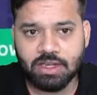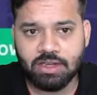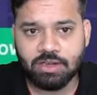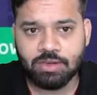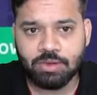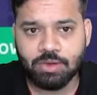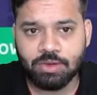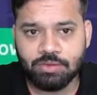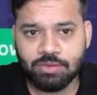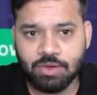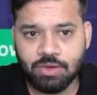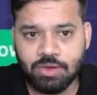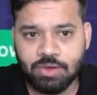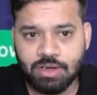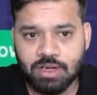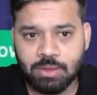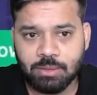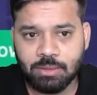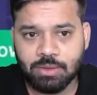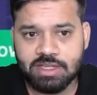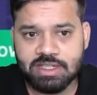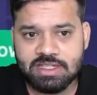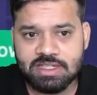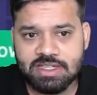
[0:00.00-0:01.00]
Going forward,
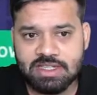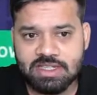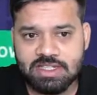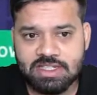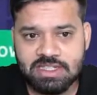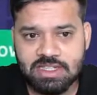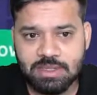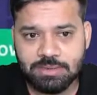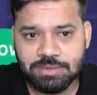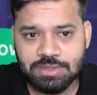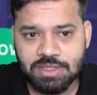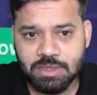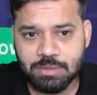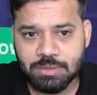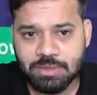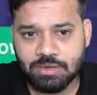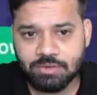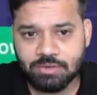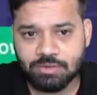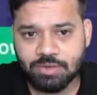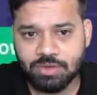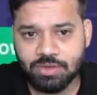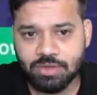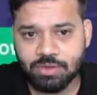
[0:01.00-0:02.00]
about SSC
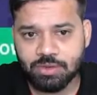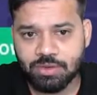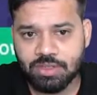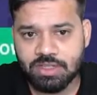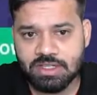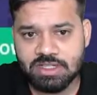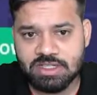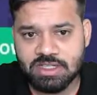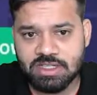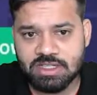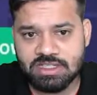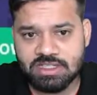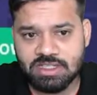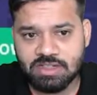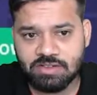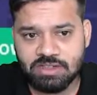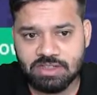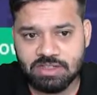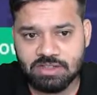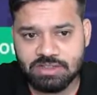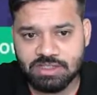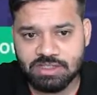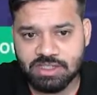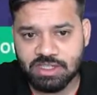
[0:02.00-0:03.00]
subscription for 2 years, it is
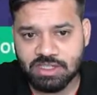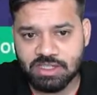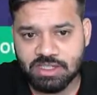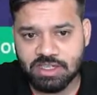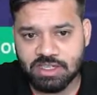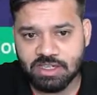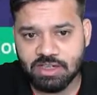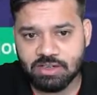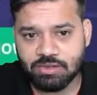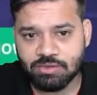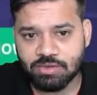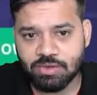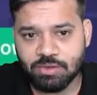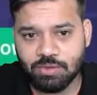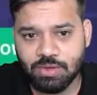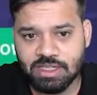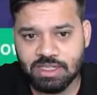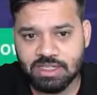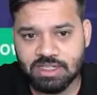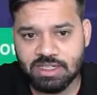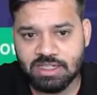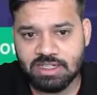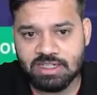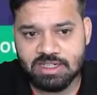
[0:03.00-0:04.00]
7,800. For 1
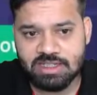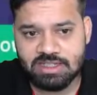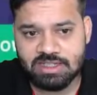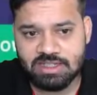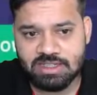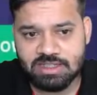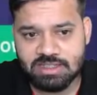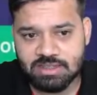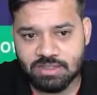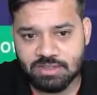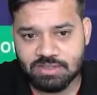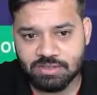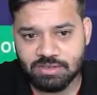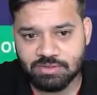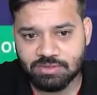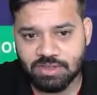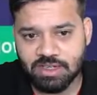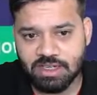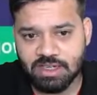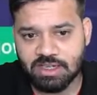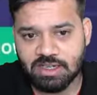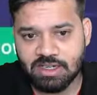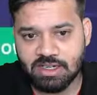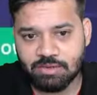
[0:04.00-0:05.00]
year, it is
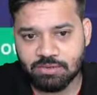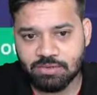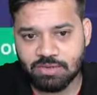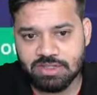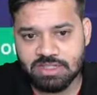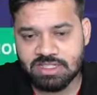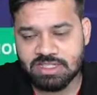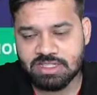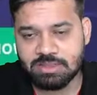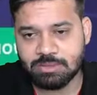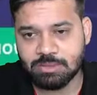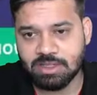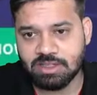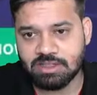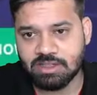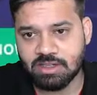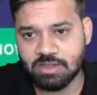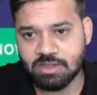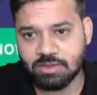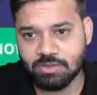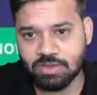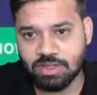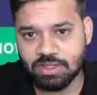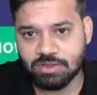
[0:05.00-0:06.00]
6,500. And for 6 months, it
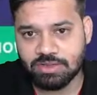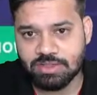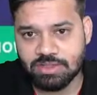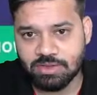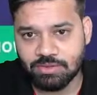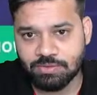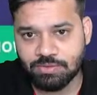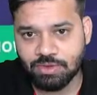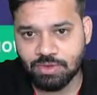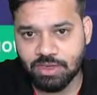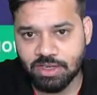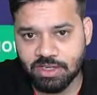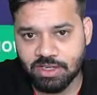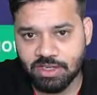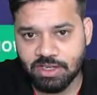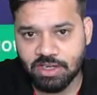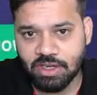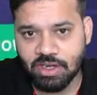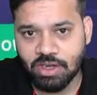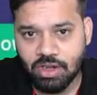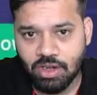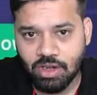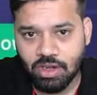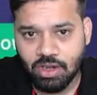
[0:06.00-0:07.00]
is 5,400.
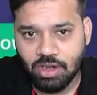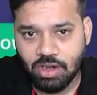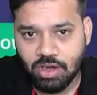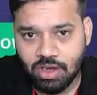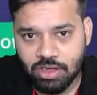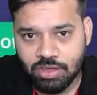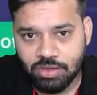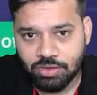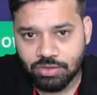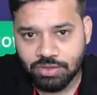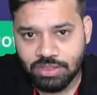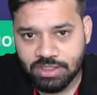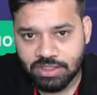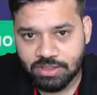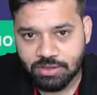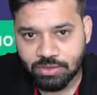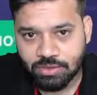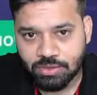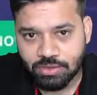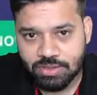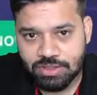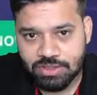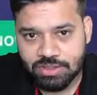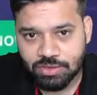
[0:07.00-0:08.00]
All you need to
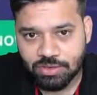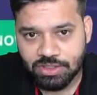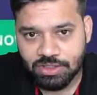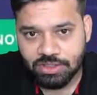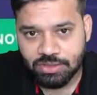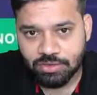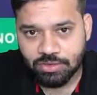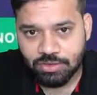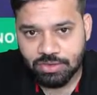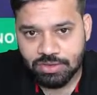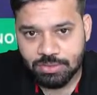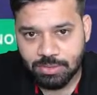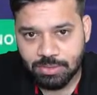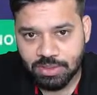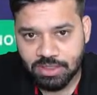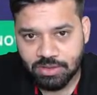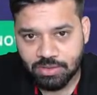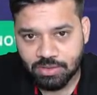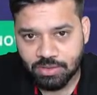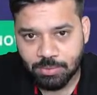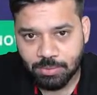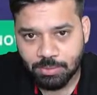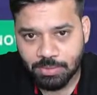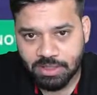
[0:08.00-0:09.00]
do is you need to use my
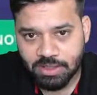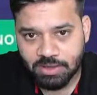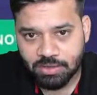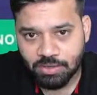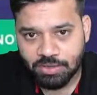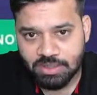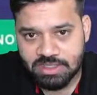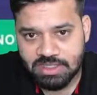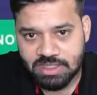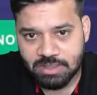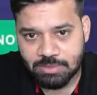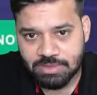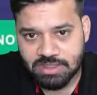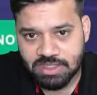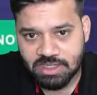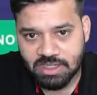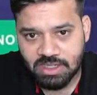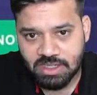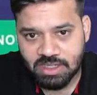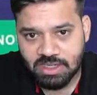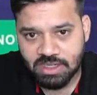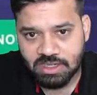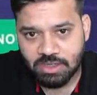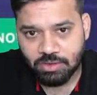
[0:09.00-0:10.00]
code. My code is
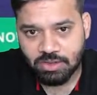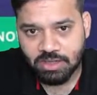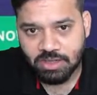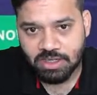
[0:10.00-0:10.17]
MJ10 and you will